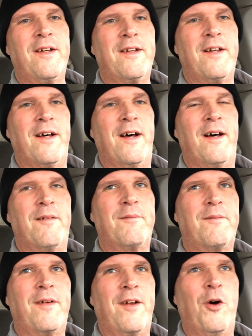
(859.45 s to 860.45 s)

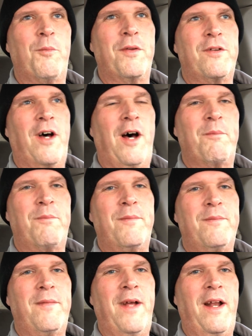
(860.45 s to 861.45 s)
an open top,
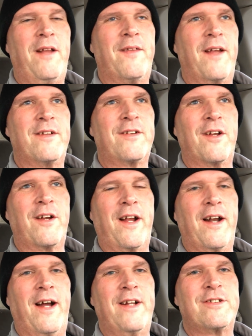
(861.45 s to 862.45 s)
anything's going to
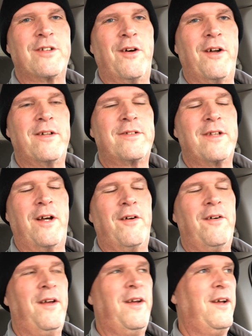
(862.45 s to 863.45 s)
get ice on it, so
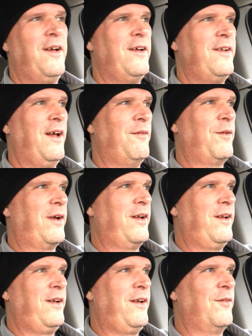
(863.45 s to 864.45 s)
nothing
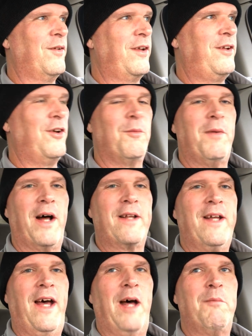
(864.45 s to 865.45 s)
you can really do about
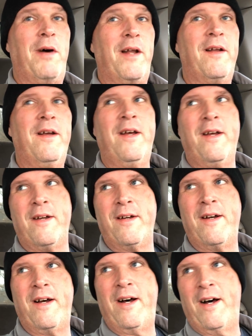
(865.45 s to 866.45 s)
that. But
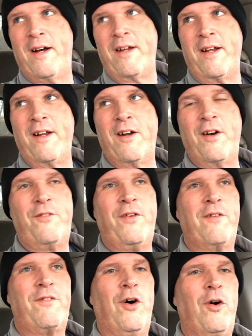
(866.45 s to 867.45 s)
you know,
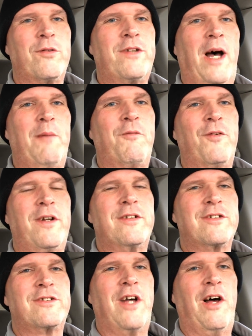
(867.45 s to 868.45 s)
if the whole tub
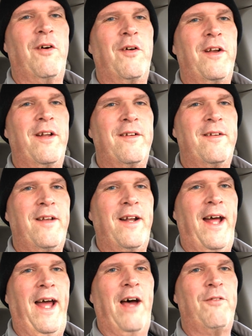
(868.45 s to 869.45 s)
freezes solid in
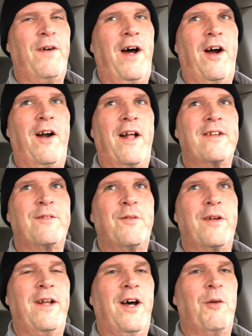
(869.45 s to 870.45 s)
a half hour, that
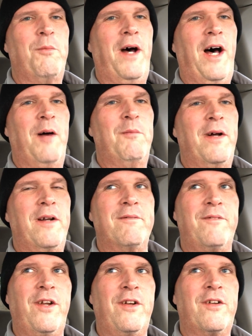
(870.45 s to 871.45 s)
wouldn't help out. But
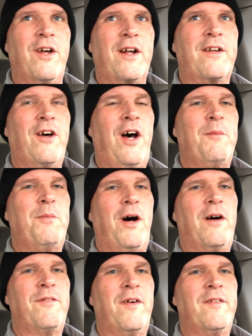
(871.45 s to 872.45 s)
if you can take top
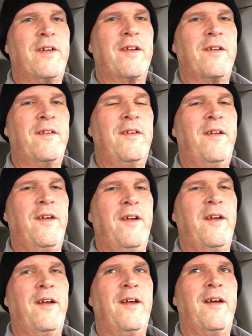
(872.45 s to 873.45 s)
off of it,
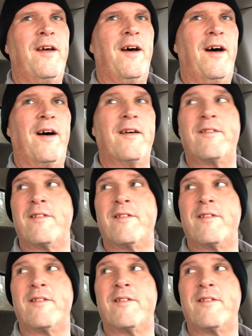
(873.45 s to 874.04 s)
and